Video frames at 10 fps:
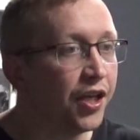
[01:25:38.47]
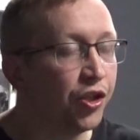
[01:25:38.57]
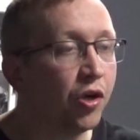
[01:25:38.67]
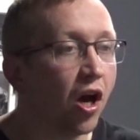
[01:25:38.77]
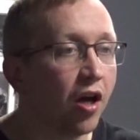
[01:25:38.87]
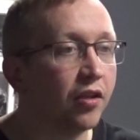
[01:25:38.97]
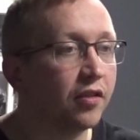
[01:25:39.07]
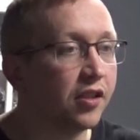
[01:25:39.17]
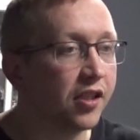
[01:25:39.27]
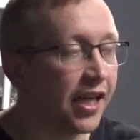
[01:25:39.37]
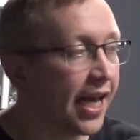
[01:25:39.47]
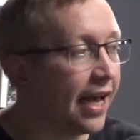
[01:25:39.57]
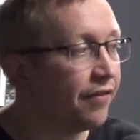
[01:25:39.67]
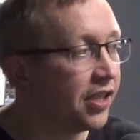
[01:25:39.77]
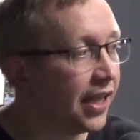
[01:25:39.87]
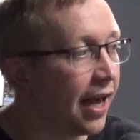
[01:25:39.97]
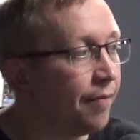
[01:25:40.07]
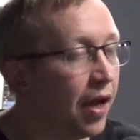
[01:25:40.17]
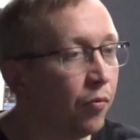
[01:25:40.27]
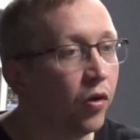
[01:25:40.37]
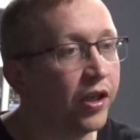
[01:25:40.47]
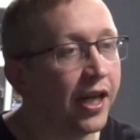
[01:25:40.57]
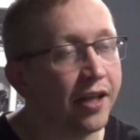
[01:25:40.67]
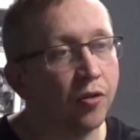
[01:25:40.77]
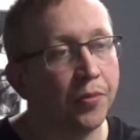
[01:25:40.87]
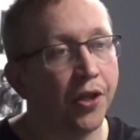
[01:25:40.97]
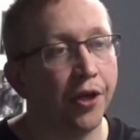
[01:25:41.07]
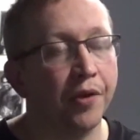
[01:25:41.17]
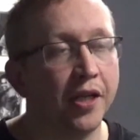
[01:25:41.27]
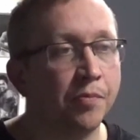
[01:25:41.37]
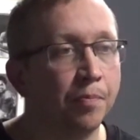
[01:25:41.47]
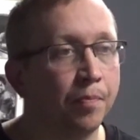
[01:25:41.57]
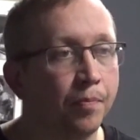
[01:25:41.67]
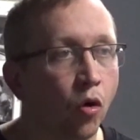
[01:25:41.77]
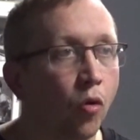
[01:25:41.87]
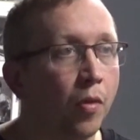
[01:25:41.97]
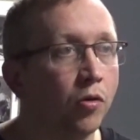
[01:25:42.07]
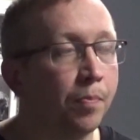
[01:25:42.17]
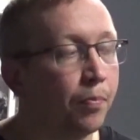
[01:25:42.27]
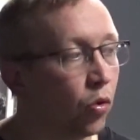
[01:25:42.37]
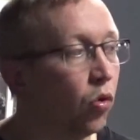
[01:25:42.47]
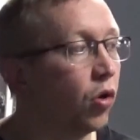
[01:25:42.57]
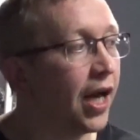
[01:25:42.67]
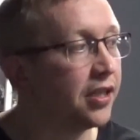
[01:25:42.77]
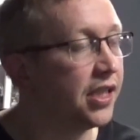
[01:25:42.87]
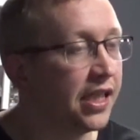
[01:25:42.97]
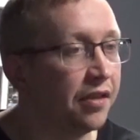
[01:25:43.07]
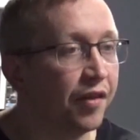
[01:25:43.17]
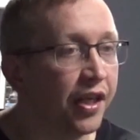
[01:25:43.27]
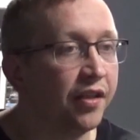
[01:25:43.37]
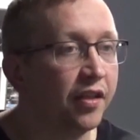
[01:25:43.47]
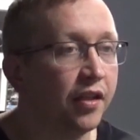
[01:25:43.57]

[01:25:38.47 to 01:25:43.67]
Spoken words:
you can't service them, and what you end up doing is almost broadcast TV,